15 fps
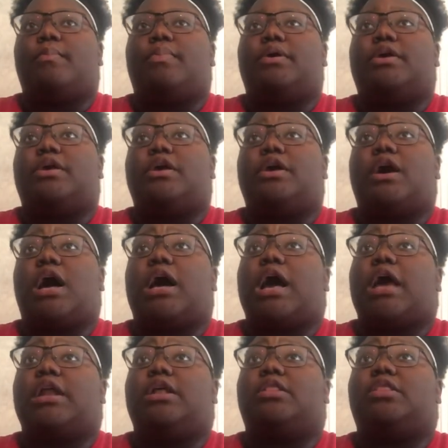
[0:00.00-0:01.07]
but yeah i
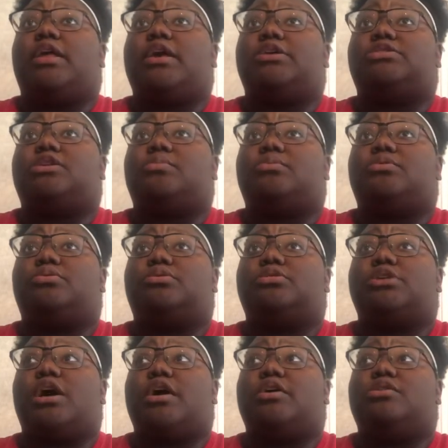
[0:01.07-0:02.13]
got in late so i'm a little
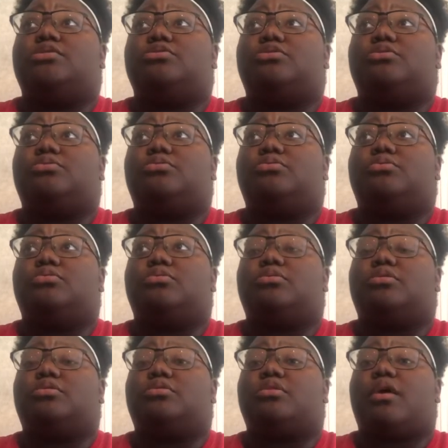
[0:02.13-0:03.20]
tired so
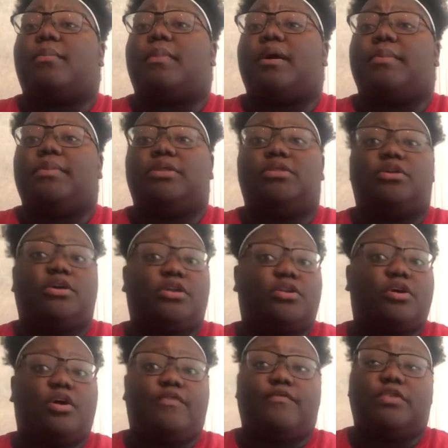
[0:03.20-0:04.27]
i might be looking
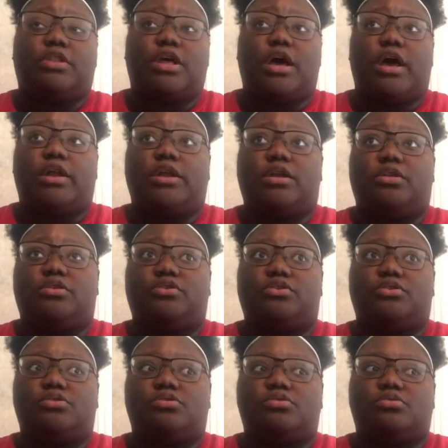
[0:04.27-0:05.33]
off a lot and
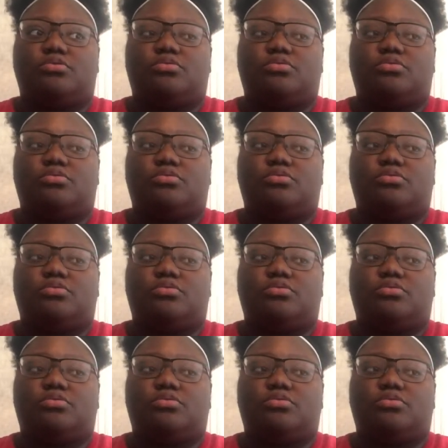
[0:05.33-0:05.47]
just